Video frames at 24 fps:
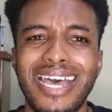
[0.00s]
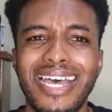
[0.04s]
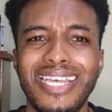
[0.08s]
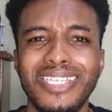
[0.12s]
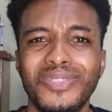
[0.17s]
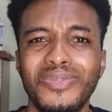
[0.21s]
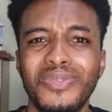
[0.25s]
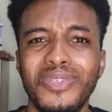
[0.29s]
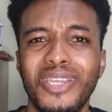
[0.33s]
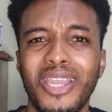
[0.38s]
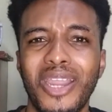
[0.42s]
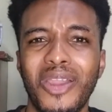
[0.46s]

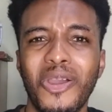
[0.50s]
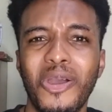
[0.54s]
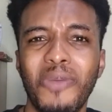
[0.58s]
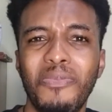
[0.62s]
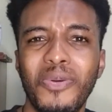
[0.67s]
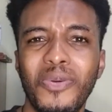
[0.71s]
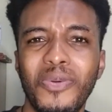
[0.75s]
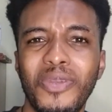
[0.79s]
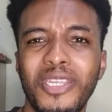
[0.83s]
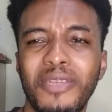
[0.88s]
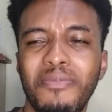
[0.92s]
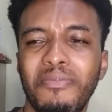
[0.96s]
last week or a
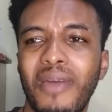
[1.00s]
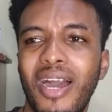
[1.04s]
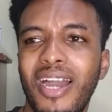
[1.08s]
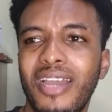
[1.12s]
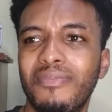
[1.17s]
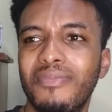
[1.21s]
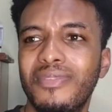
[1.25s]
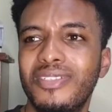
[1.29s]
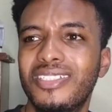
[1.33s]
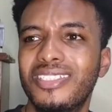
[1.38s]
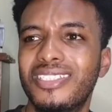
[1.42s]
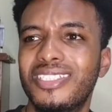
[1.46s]
couple weeks
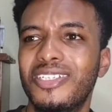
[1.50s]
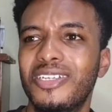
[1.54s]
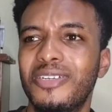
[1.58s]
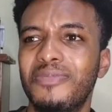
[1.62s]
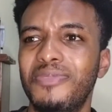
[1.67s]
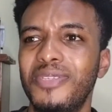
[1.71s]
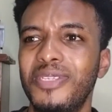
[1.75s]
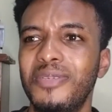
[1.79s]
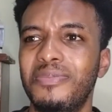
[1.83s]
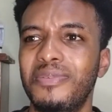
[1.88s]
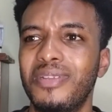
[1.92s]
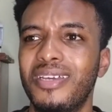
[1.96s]
back, we just
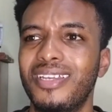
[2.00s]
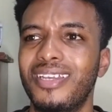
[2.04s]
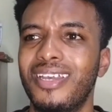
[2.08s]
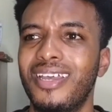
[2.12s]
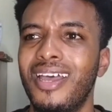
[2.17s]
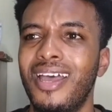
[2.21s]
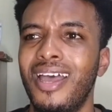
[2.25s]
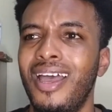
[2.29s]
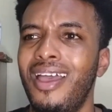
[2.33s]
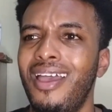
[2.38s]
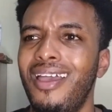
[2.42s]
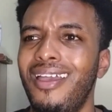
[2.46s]
hear people